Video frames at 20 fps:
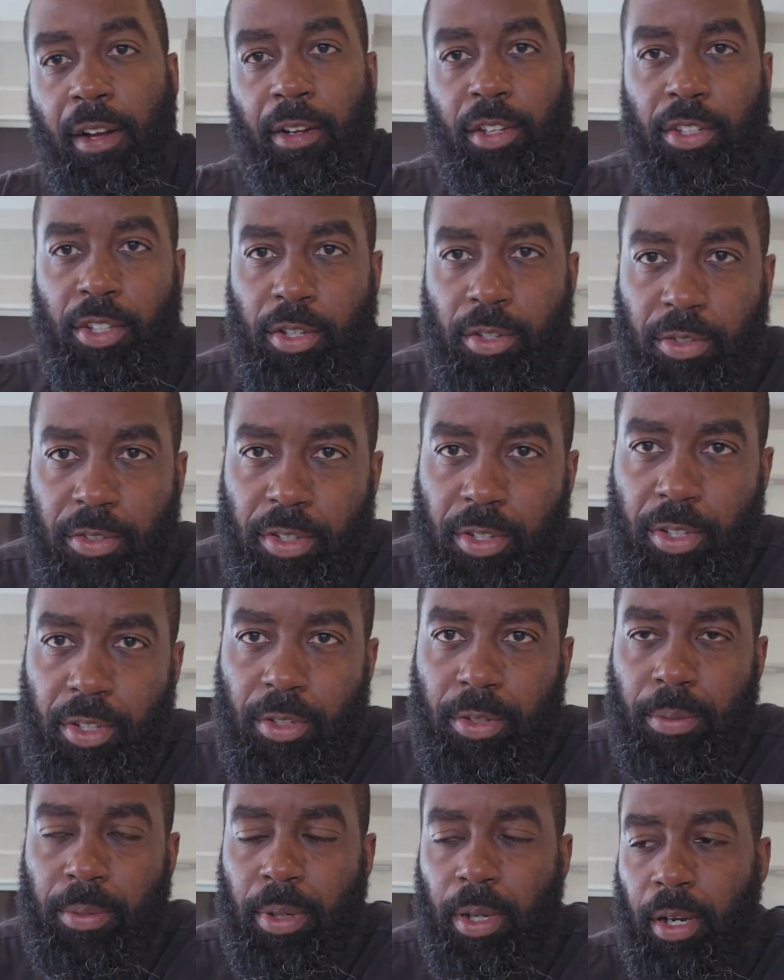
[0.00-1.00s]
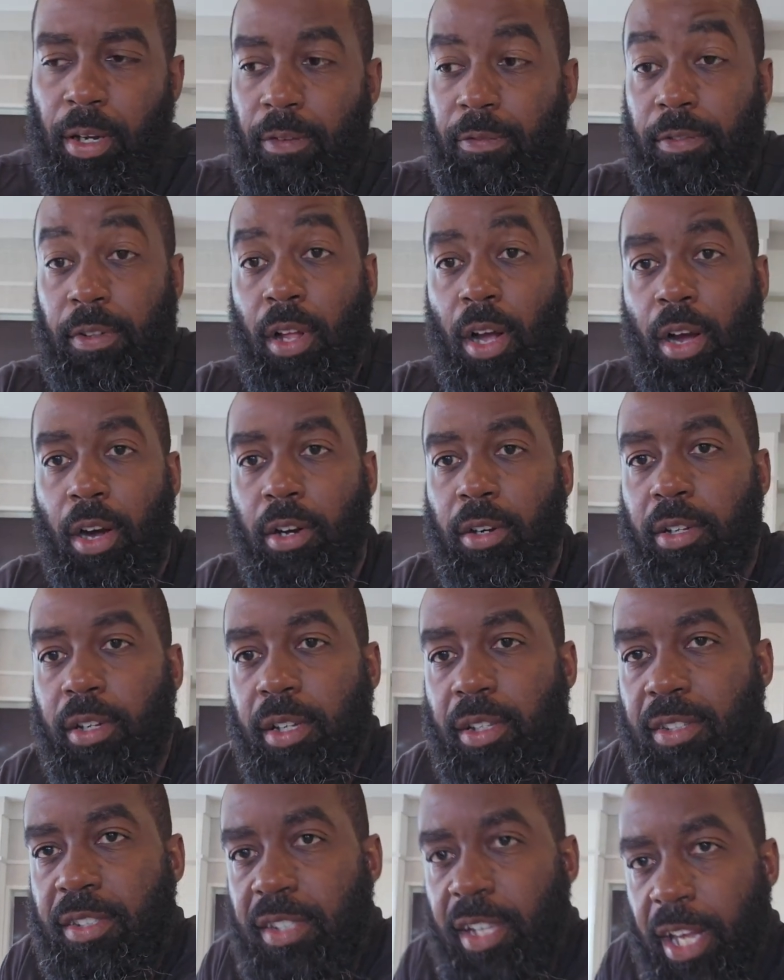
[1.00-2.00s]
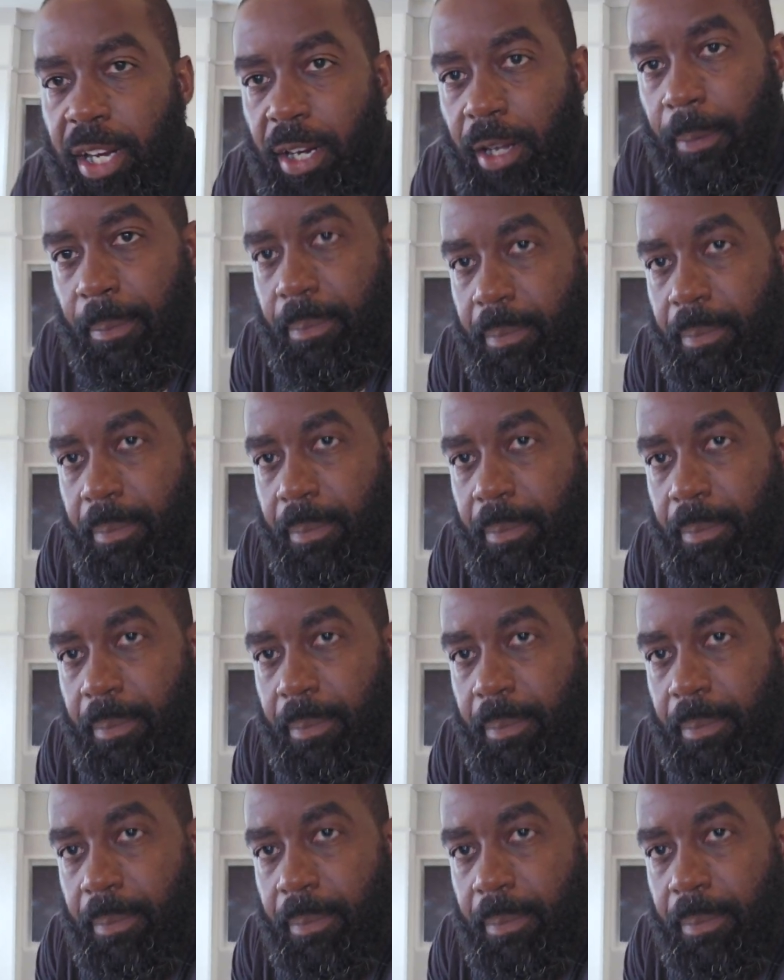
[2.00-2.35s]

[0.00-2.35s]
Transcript: YouTube vlog setup.